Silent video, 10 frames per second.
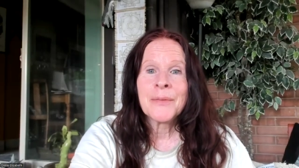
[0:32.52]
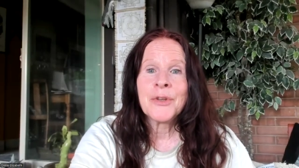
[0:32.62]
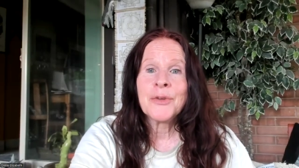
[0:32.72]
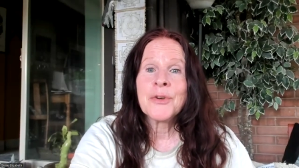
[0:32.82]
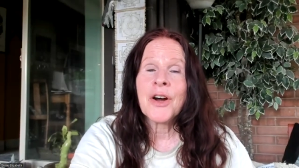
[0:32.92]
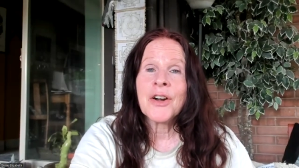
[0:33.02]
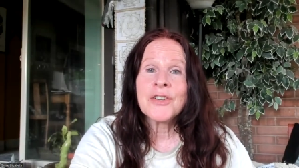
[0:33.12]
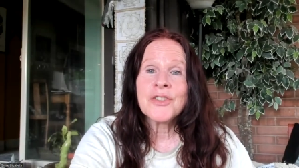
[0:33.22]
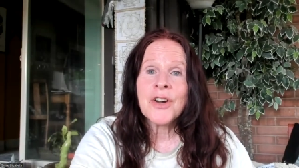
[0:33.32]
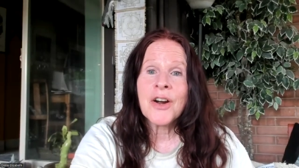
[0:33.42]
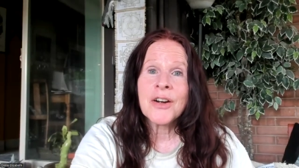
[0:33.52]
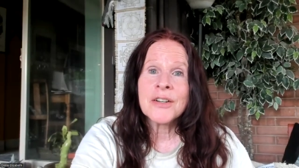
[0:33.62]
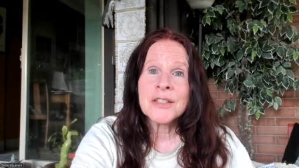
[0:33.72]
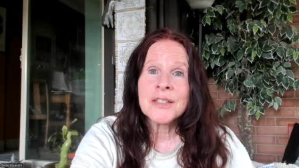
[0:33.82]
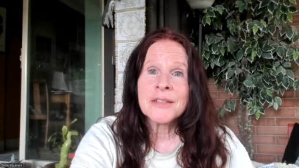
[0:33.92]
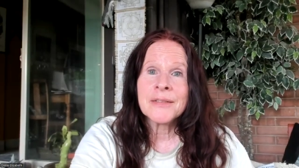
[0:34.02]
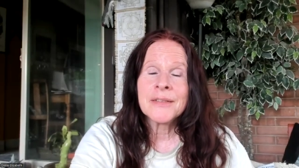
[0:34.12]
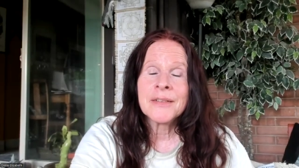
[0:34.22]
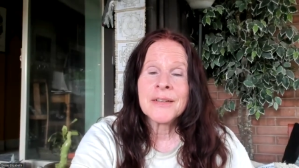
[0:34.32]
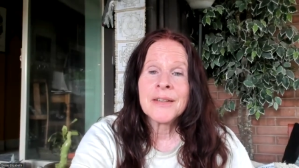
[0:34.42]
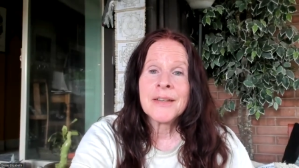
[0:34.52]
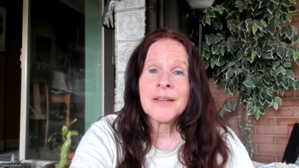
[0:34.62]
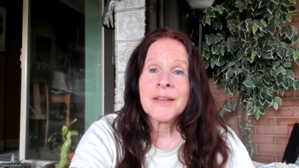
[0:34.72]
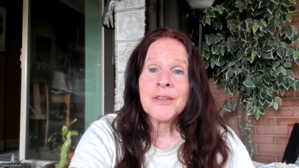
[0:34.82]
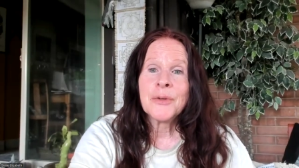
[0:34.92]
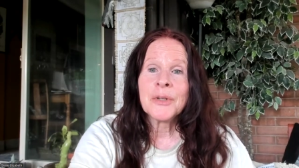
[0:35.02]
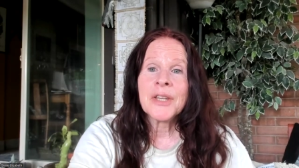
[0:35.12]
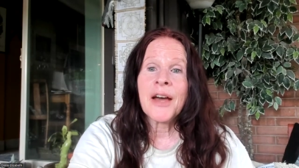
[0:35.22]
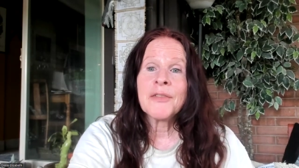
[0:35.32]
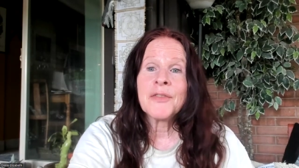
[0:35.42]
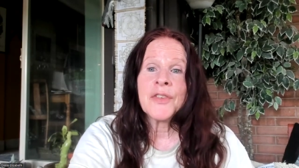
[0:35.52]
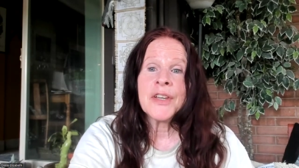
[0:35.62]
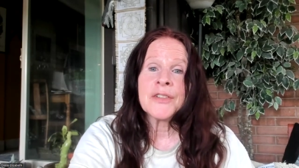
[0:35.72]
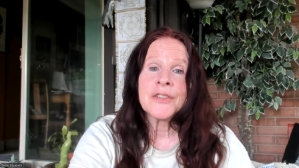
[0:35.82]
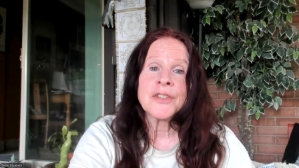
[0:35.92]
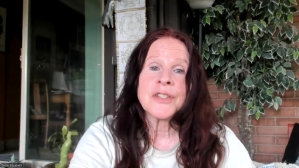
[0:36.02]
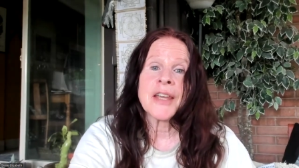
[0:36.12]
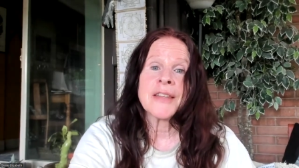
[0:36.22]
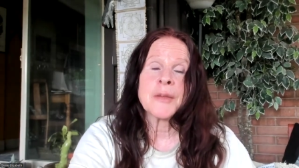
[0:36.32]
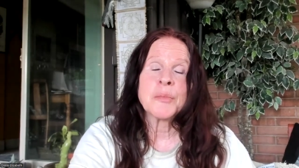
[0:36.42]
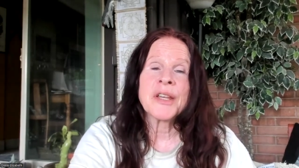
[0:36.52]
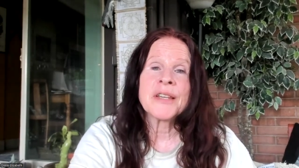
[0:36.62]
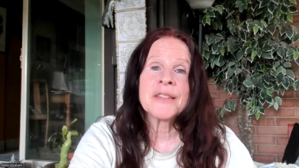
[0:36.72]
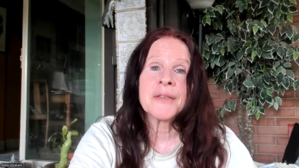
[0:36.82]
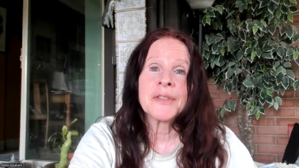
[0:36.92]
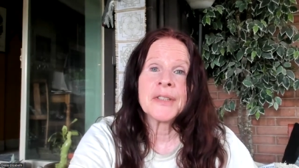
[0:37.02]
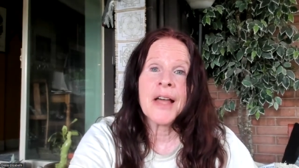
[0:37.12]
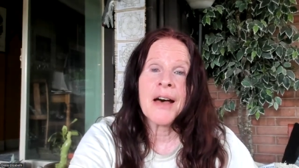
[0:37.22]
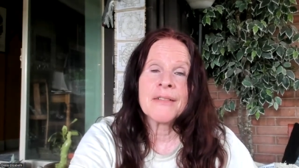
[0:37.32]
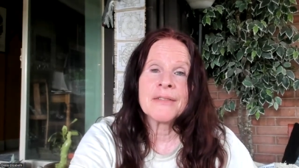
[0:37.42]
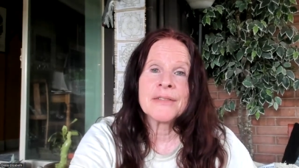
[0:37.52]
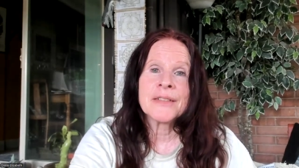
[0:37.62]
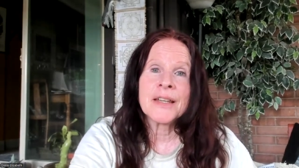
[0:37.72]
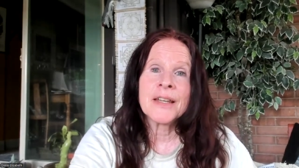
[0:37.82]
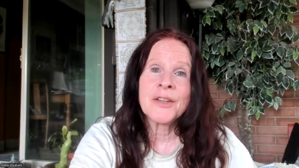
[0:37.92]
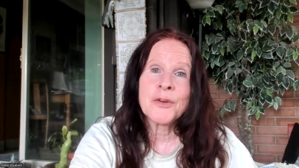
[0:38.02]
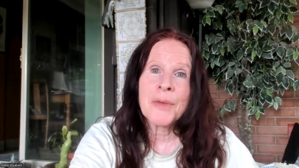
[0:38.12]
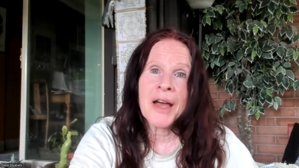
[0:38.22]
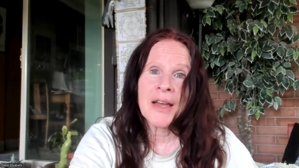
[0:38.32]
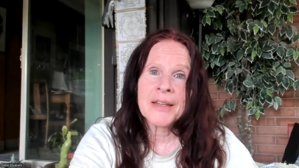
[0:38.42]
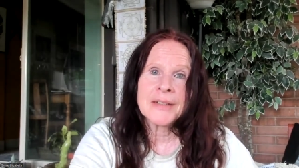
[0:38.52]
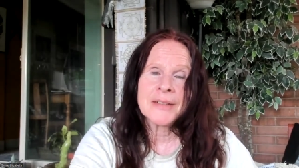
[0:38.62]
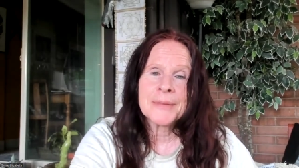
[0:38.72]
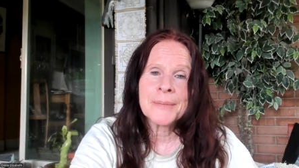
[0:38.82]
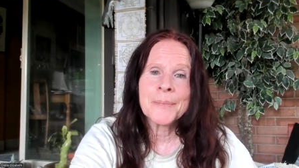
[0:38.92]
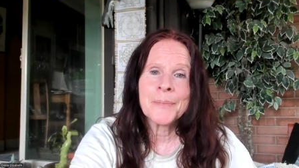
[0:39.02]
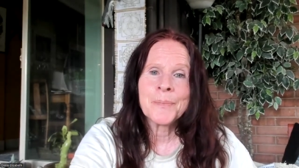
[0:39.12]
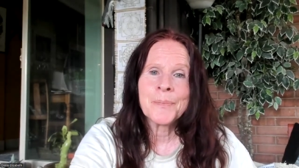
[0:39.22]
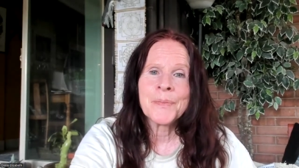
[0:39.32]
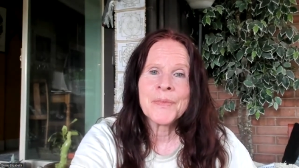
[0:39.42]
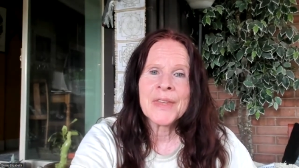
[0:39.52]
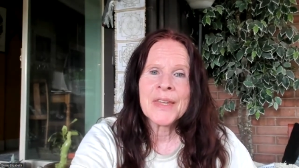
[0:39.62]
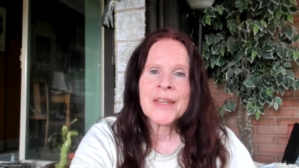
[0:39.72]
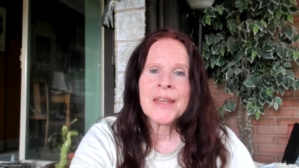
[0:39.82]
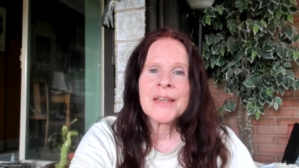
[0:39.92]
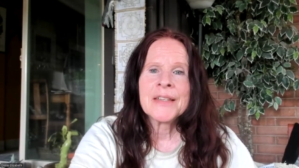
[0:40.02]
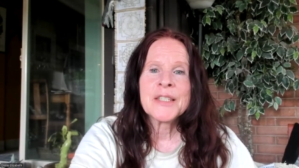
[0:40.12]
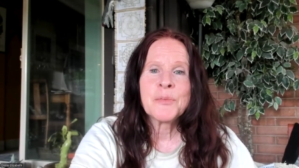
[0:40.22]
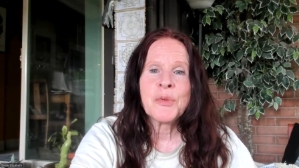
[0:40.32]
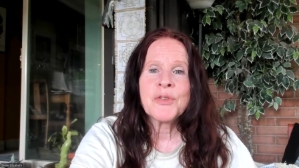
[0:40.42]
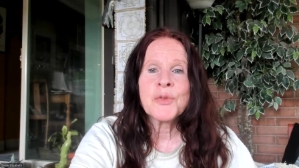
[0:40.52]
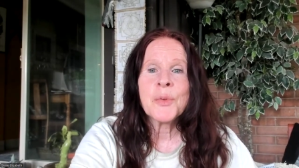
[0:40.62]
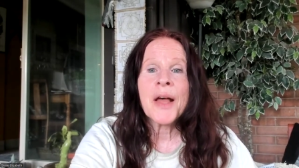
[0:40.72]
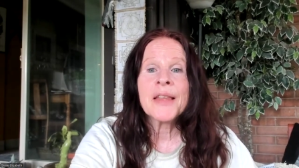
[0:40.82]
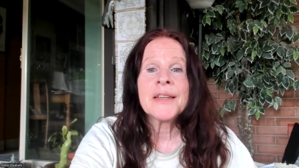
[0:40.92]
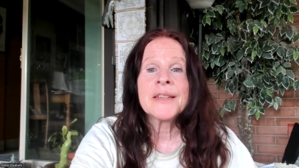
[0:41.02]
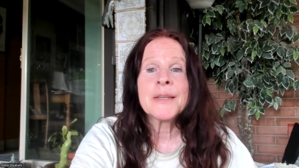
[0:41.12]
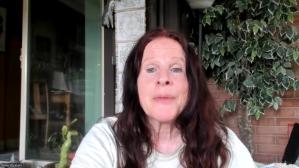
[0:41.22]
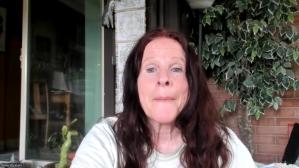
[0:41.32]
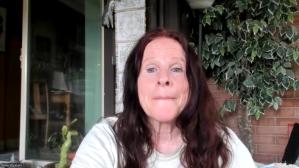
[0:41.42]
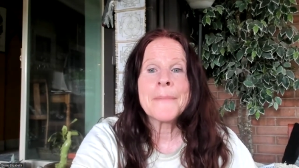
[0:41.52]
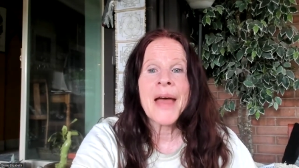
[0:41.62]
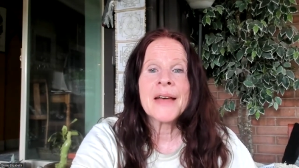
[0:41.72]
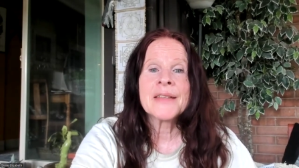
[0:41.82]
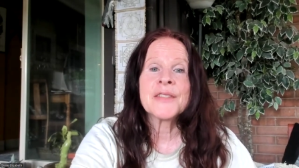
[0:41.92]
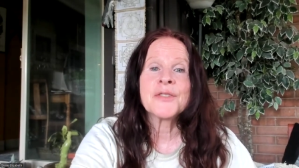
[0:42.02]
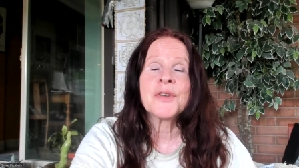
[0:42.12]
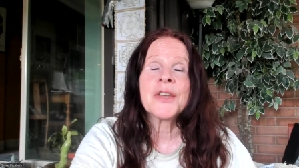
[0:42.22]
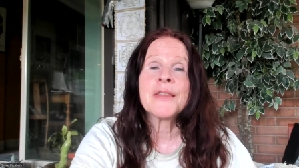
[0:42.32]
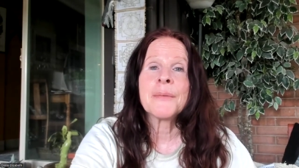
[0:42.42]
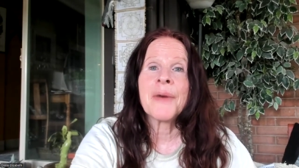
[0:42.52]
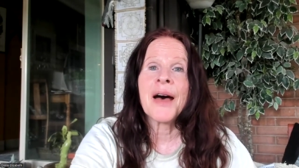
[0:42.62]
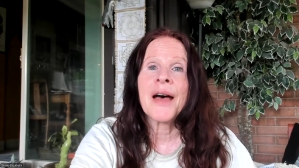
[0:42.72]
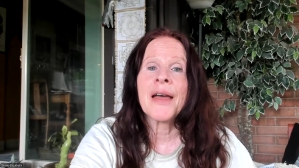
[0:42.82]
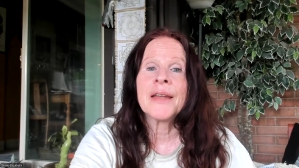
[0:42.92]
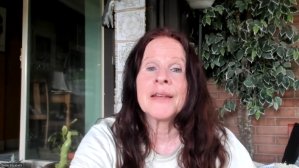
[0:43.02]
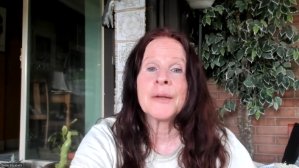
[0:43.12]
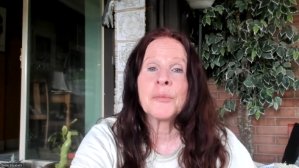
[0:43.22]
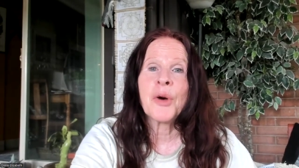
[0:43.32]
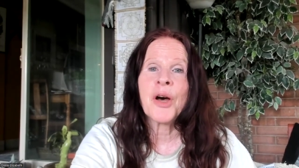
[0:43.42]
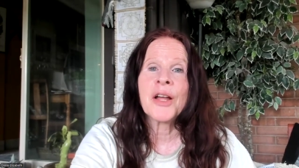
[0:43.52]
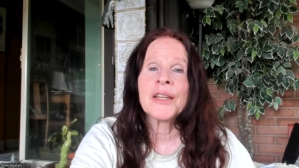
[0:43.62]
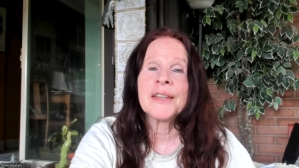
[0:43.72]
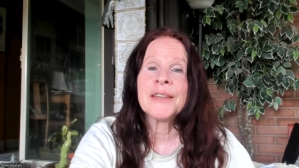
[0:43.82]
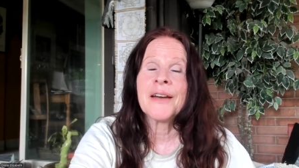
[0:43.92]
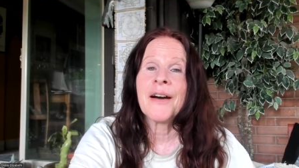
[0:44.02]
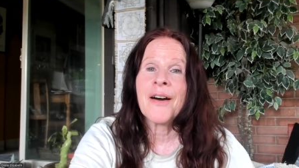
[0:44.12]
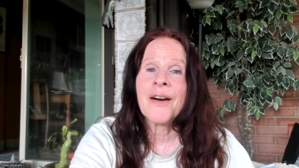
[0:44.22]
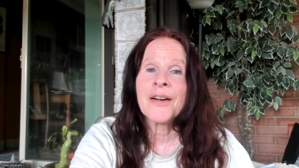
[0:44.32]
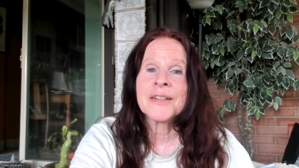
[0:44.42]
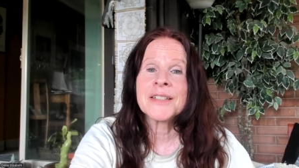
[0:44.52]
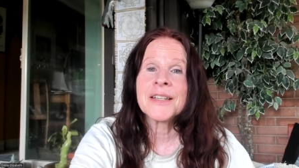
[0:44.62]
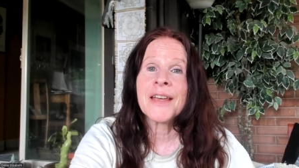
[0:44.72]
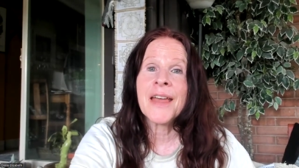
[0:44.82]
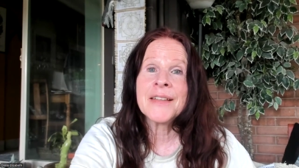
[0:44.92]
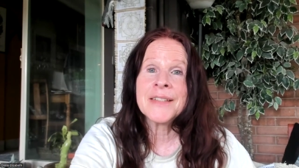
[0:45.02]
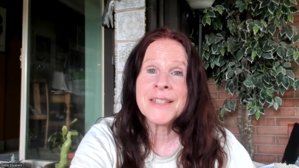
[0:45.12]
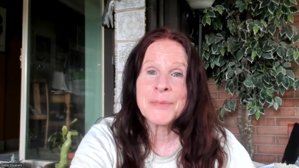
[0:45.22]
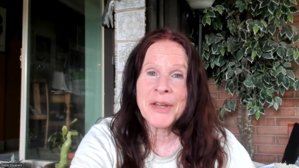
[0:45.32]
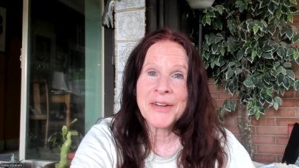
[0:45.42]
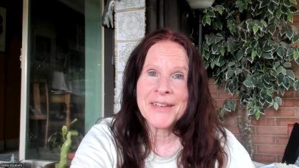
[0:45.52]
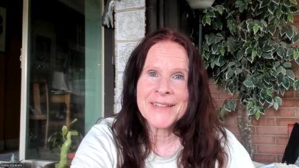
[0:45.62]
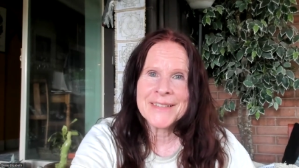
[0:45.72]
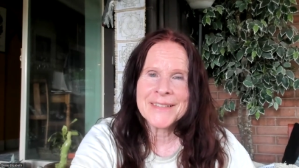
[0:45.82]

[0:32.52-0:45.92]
When you guard your heart, you allow fear to take the place of love in your mind. Spirituality is about mastering the mind, body, heart, and spirit.